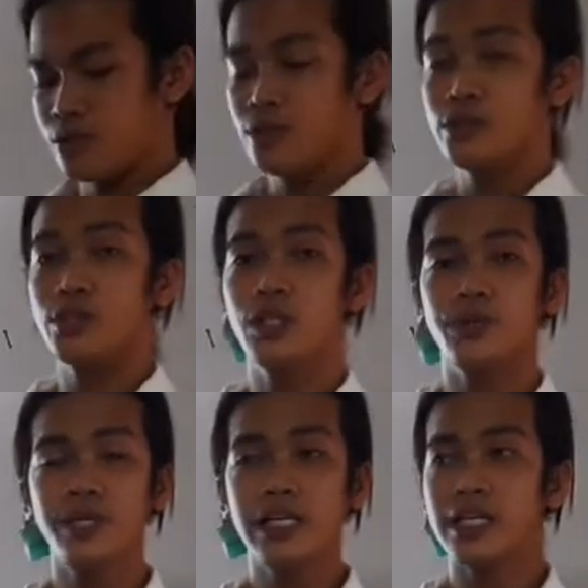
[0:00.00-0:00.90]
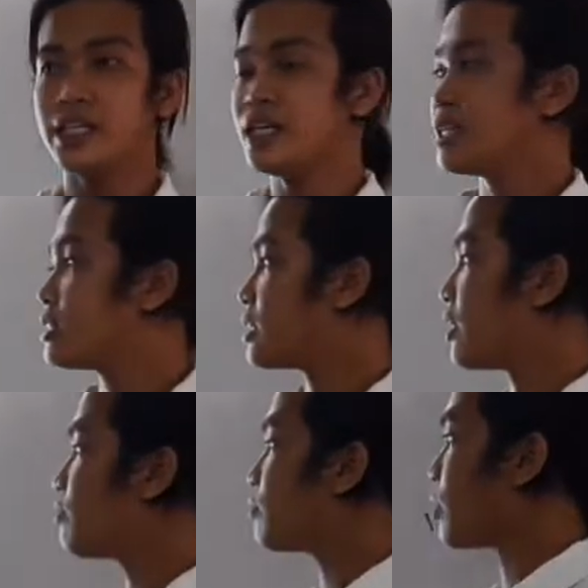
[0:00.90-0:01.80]
So, the real and ideal
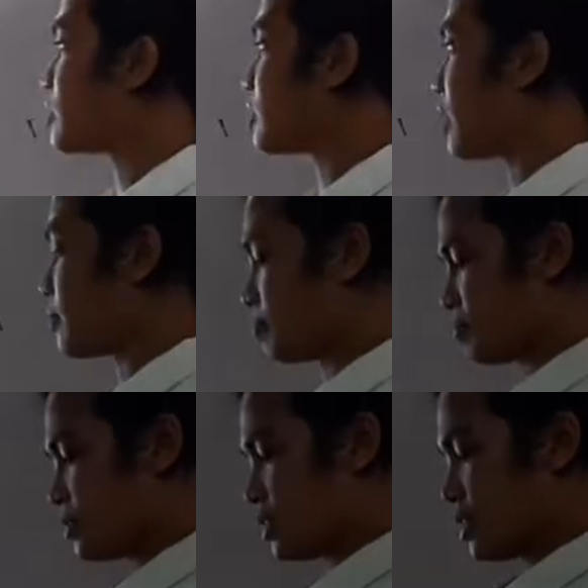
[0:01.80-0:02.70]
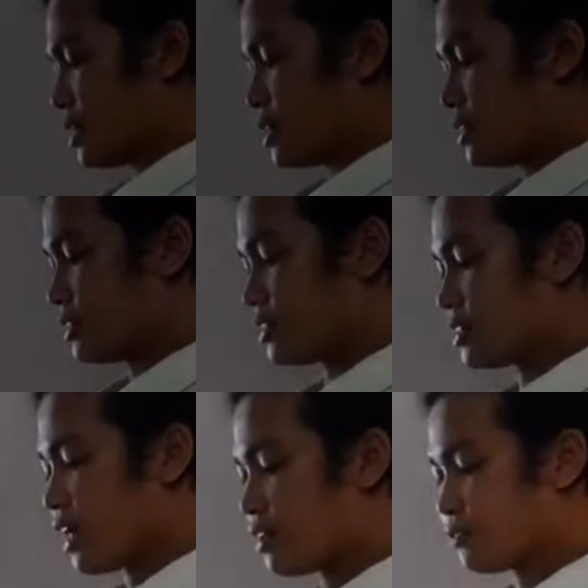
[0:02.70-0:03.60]
self concept is the
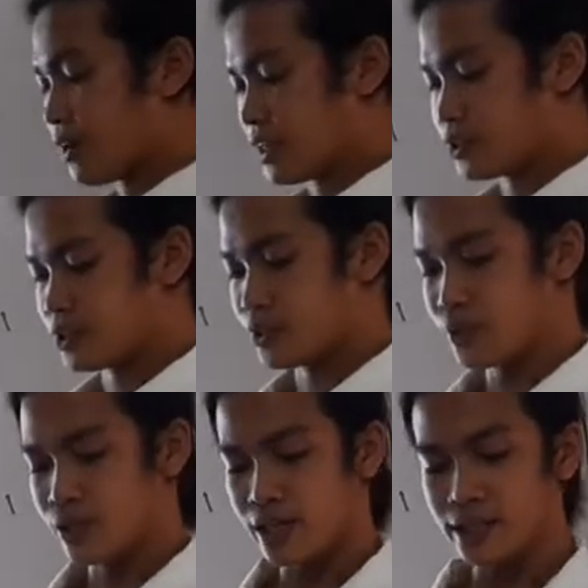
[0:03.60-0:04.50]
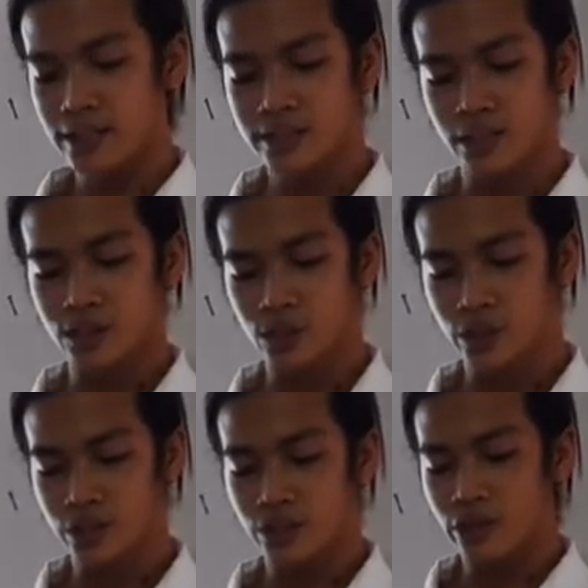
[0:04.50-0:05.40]
self as the regulating
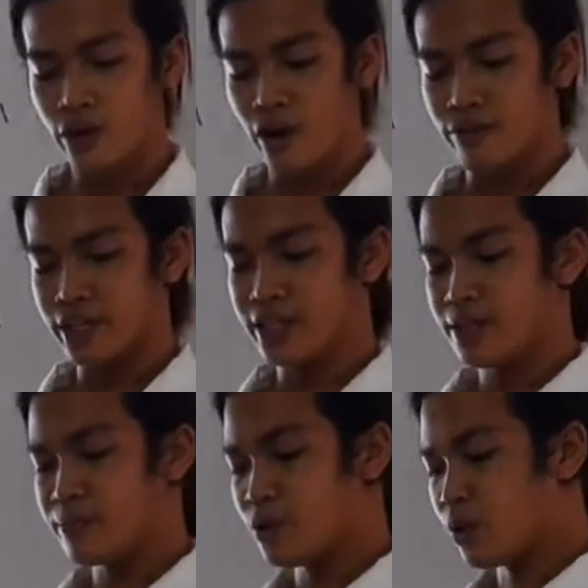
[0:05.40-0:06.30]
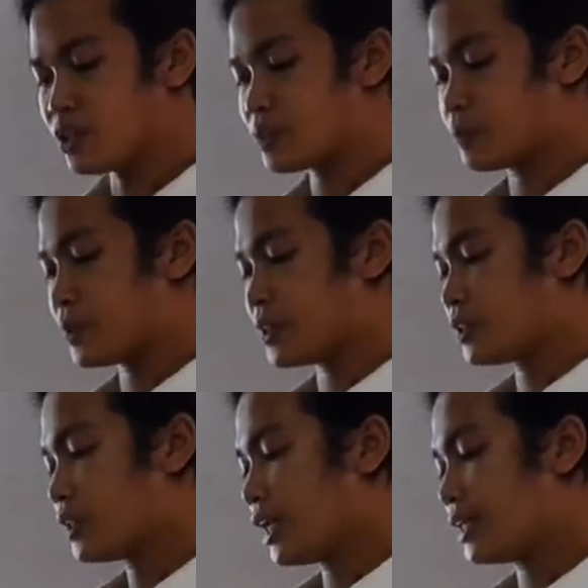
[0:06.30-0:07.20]
center of an individual's
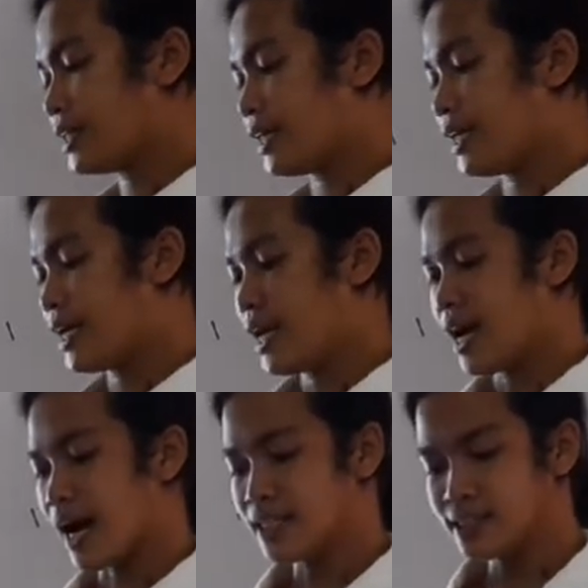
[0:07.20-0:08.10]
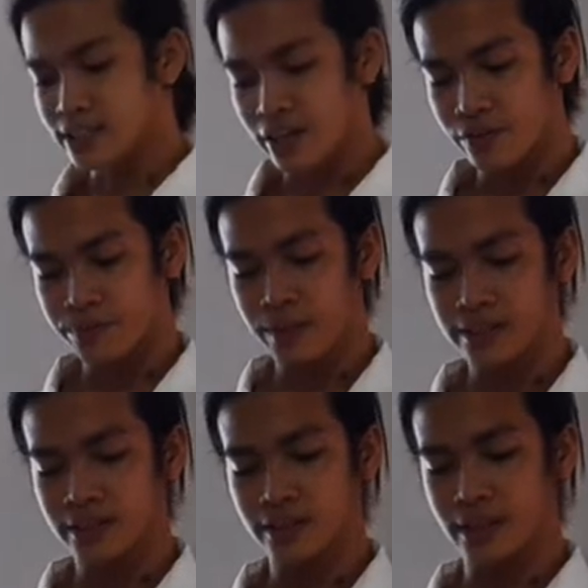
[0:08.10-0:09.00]
personality as self
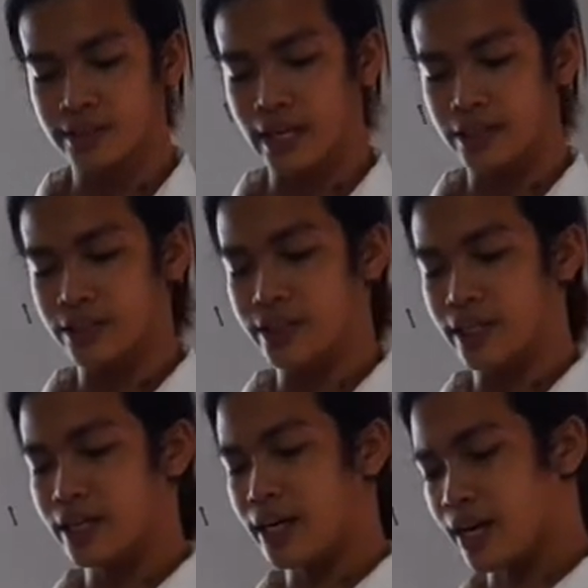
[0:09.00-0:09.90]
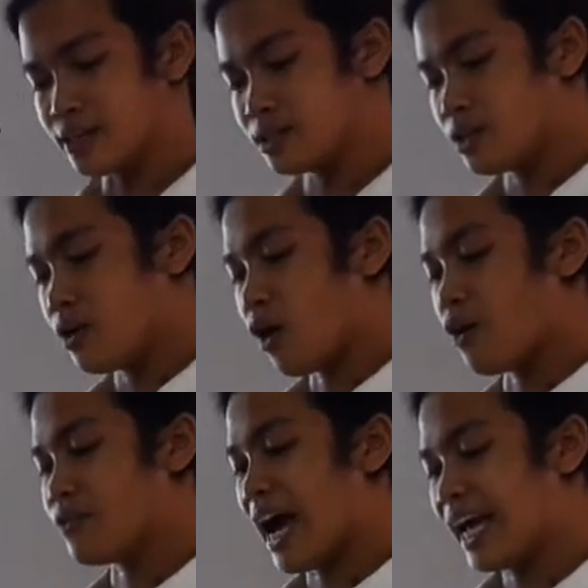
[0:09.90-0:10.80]
processes under the guise
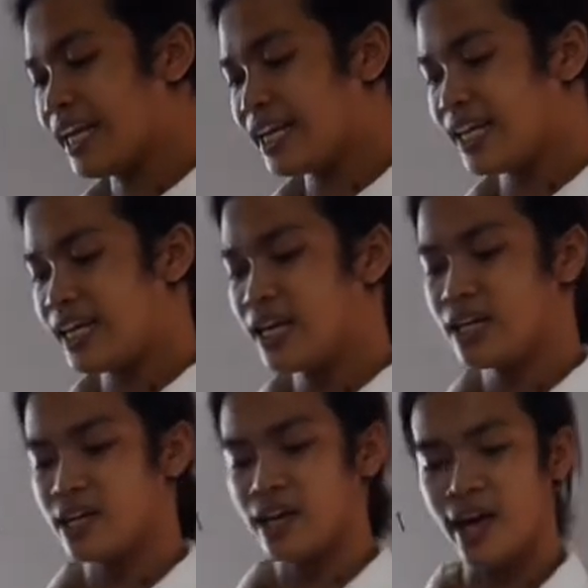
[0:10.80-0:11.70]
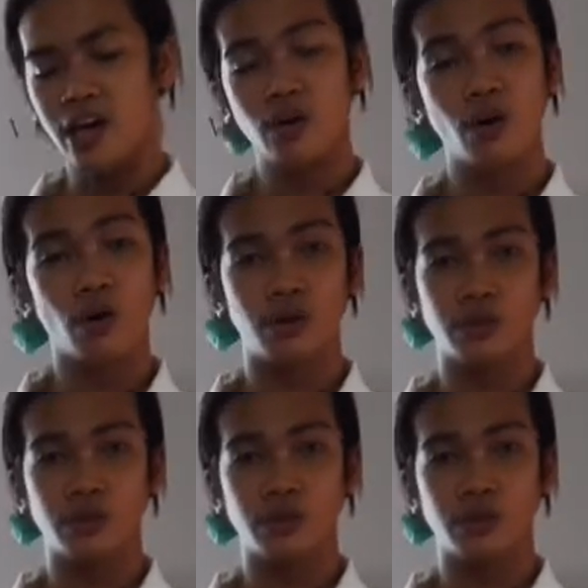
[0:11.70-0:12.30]
of ID, ego, or